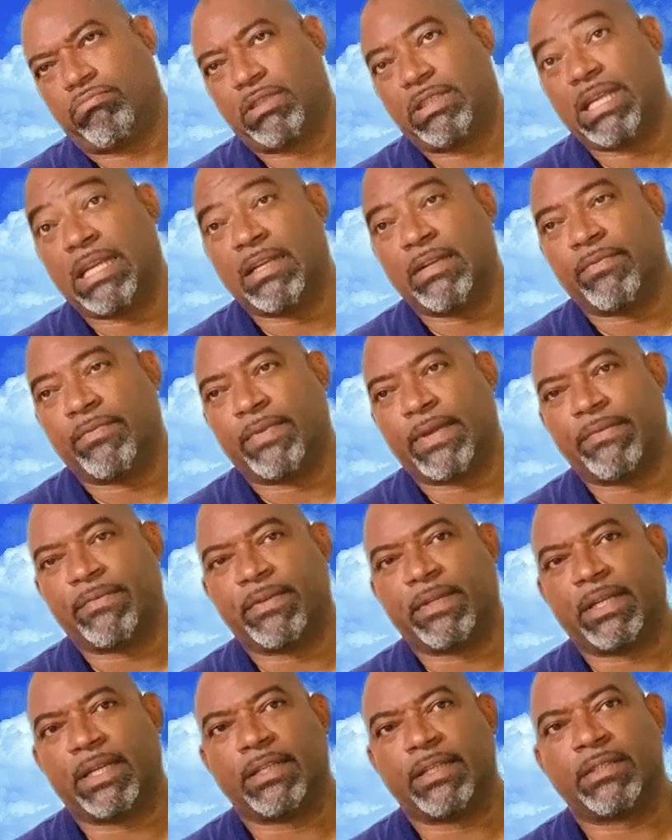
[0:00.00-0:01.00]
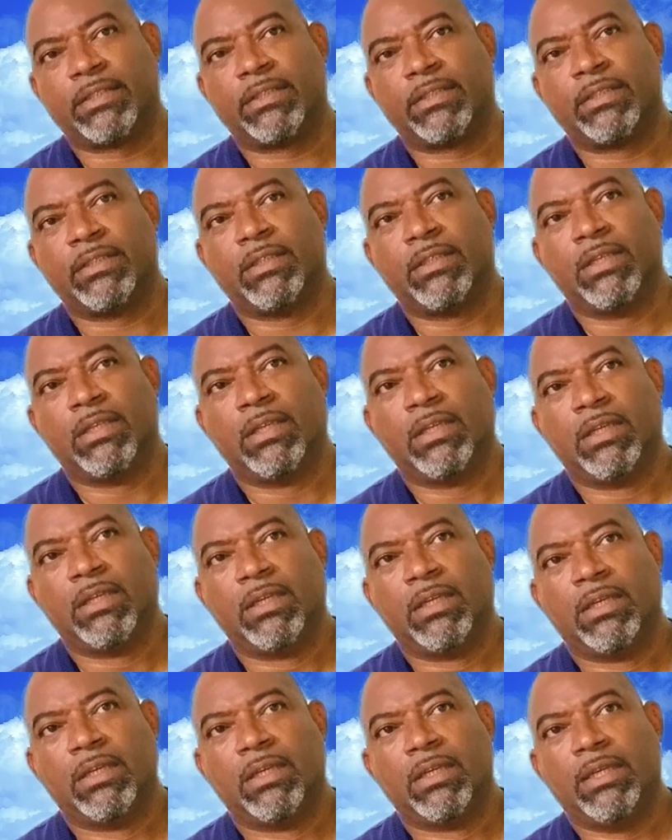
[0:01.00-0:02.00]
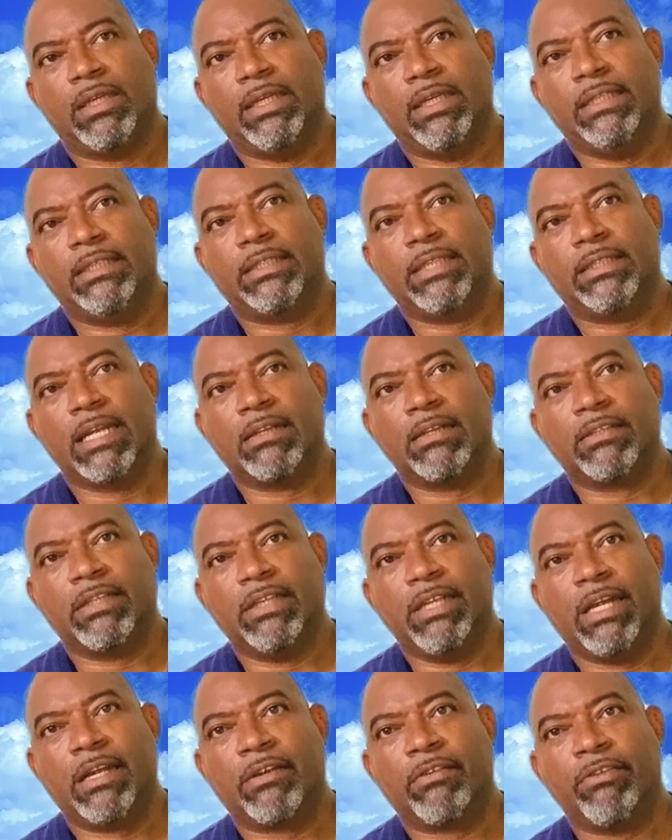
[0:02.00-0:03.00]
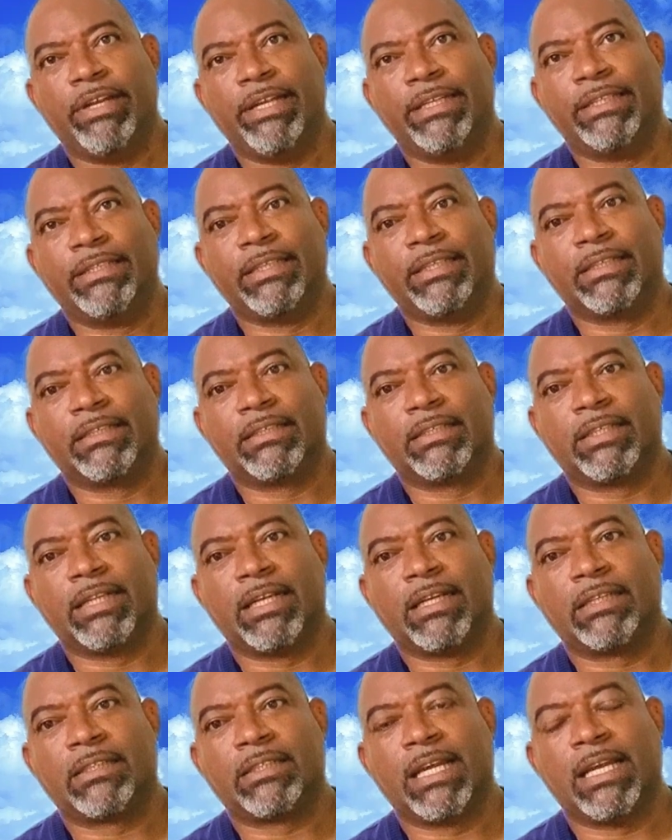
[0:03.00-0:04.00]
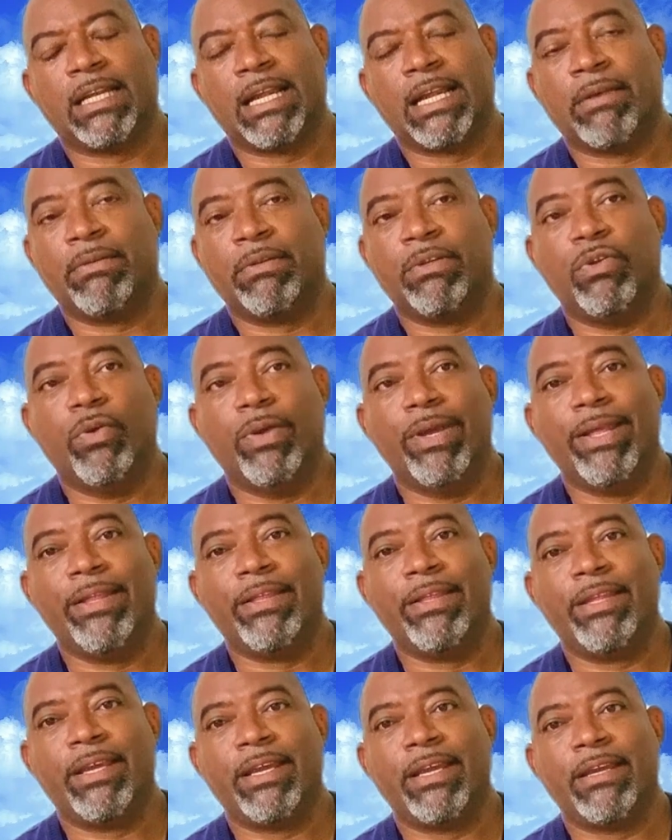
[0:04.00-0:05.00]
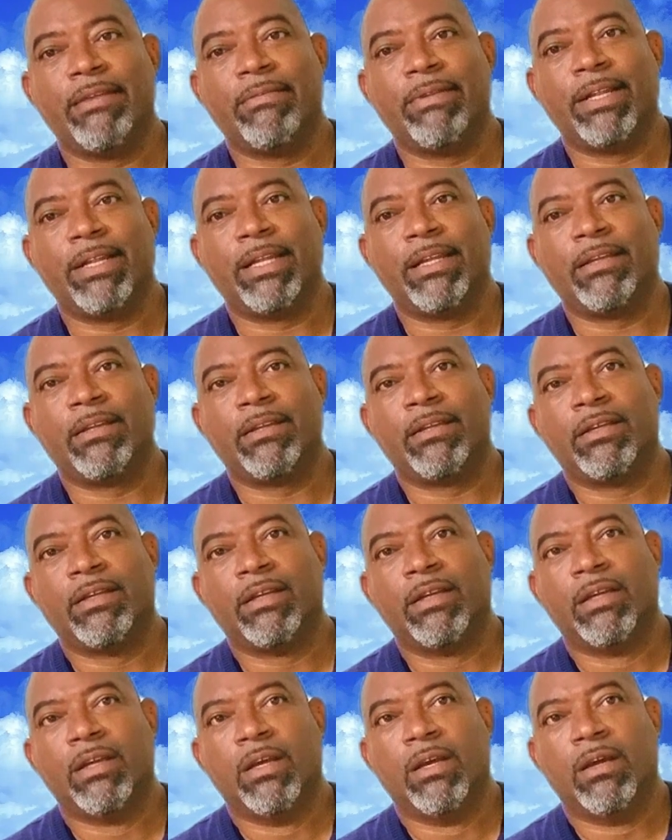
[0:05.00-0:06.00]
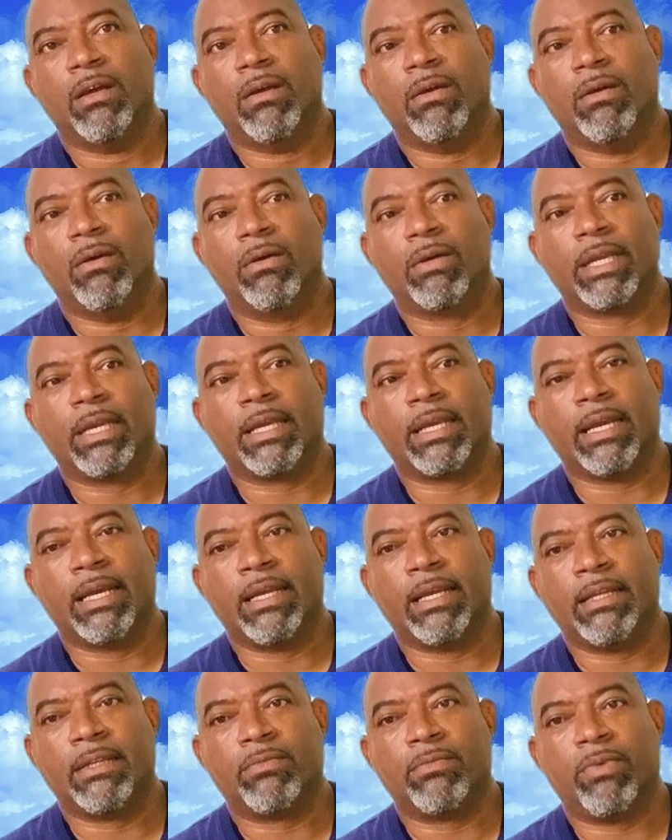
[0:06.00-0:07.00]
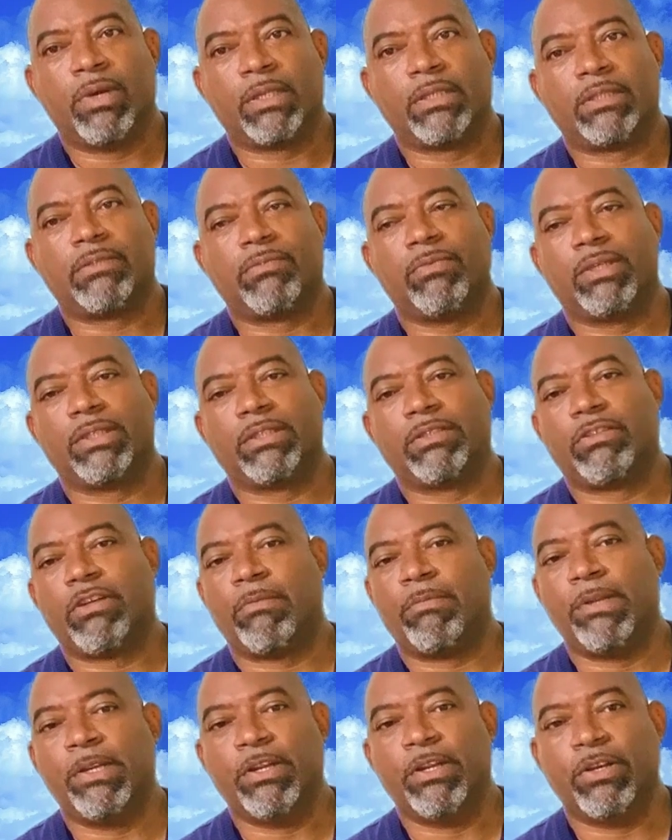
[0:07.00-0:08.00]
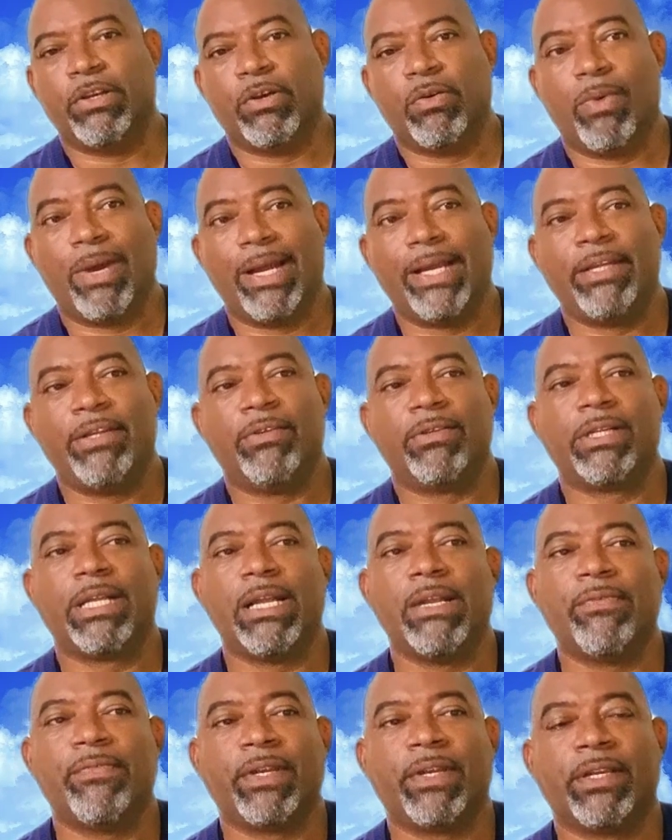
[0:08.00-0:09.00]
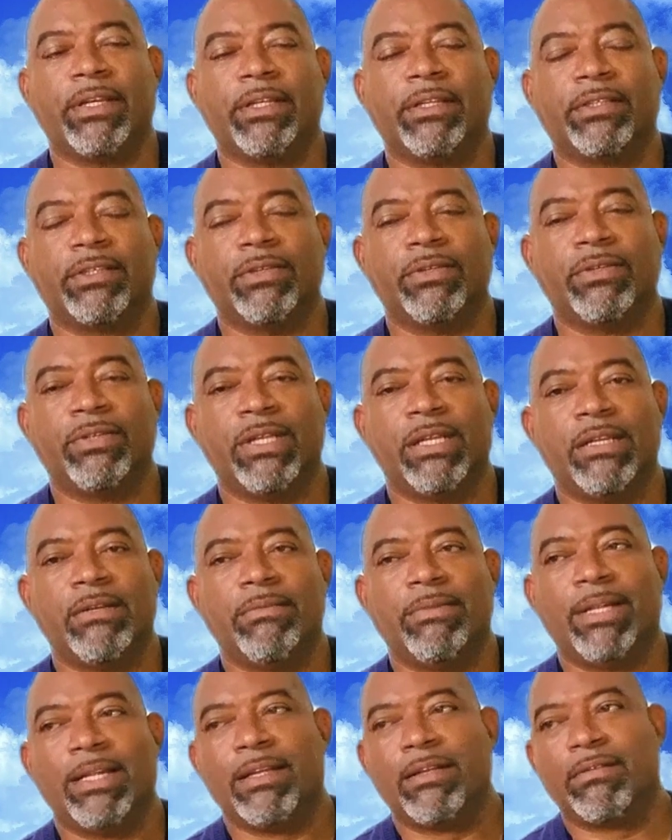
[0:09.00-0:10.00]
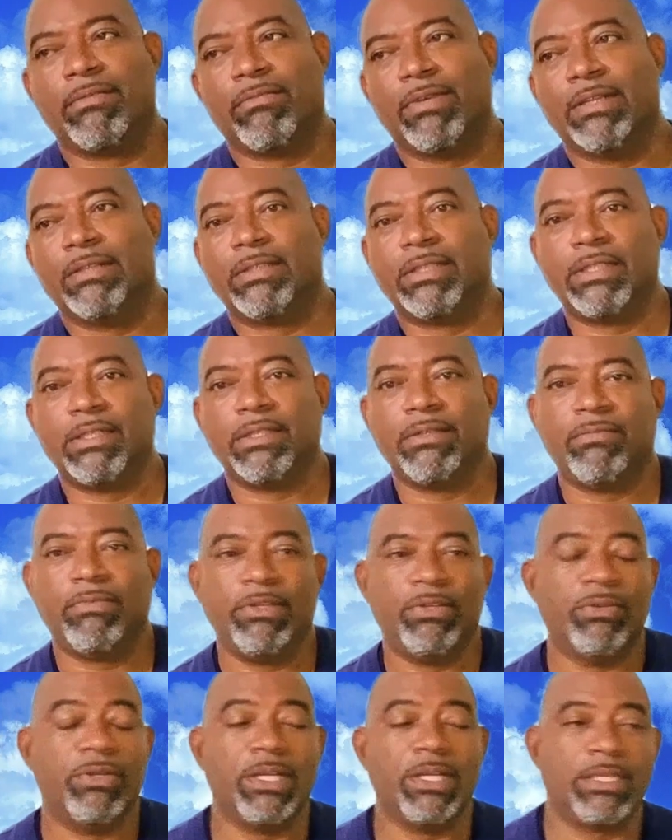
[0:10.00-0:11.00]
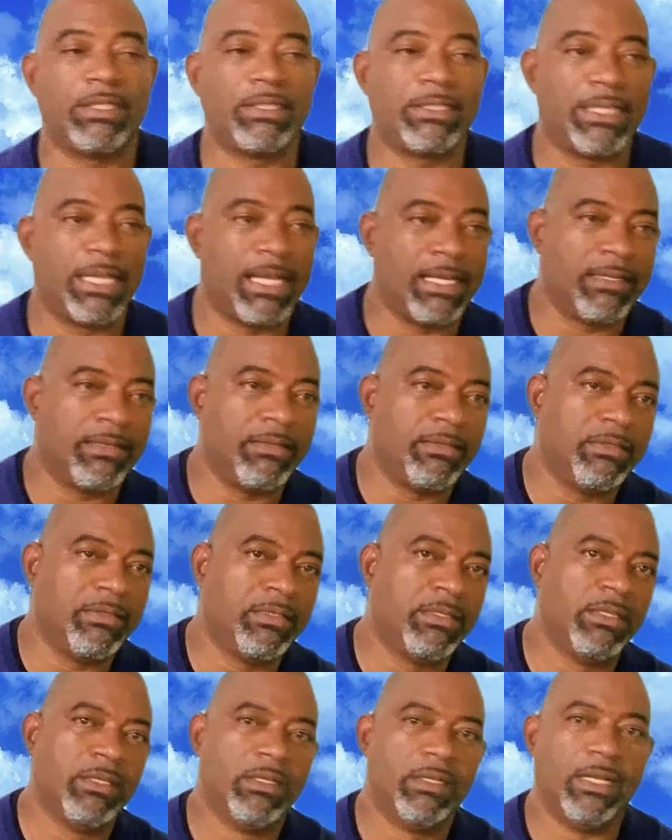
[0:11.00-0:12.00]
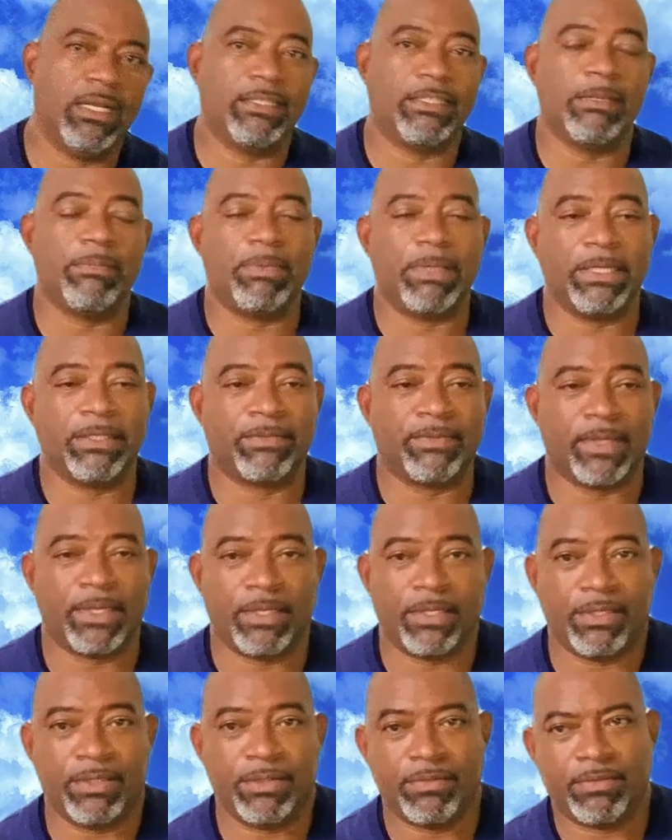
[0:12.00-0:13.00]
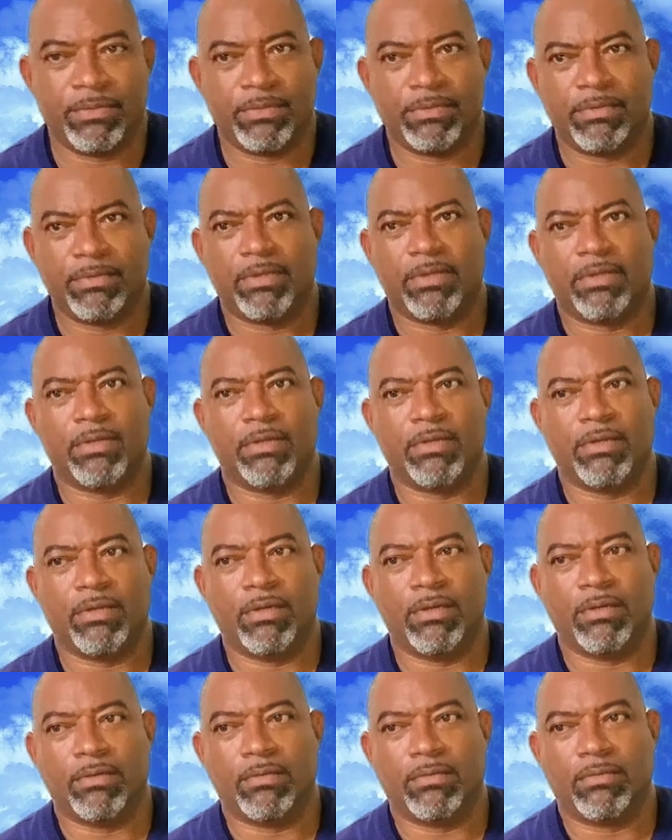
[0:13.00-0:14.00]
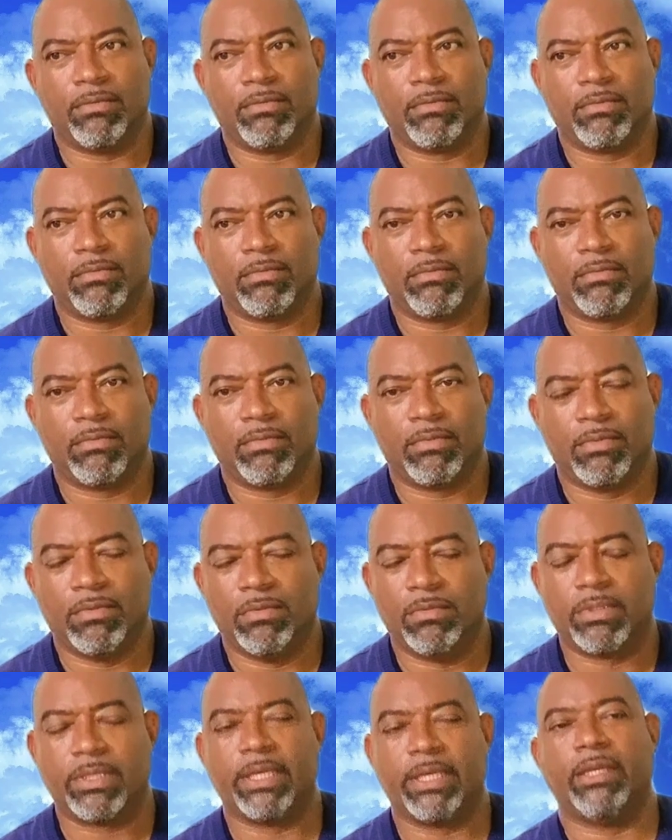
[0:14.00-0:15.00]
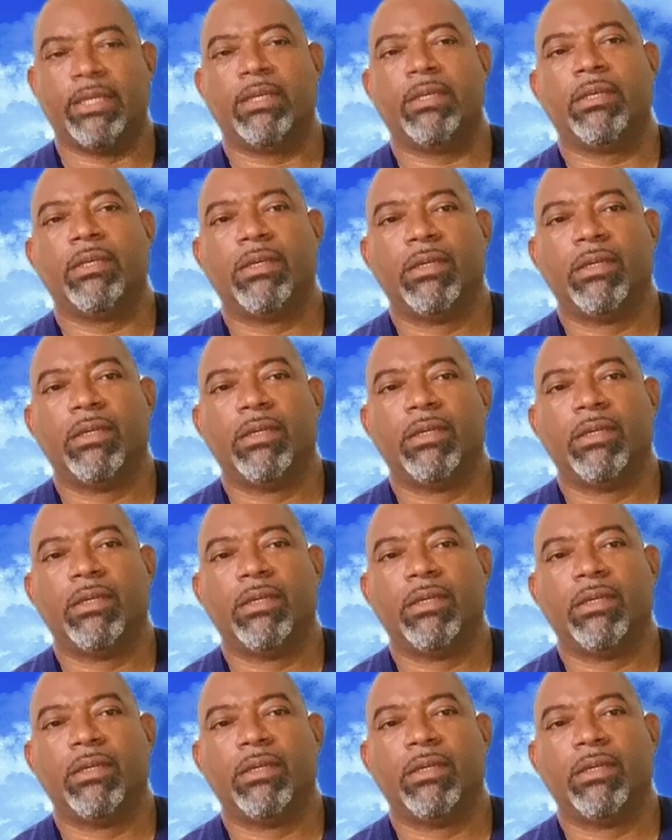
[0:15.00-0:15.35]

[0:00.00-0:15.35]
standard 5 class, essentially a grade 6 class. And I would go in there and like, okay guys, what's troubling you now? Why y'all can't figure this out? And I'm like, well sir, we don't understand. Let's say place value. Oh, okay.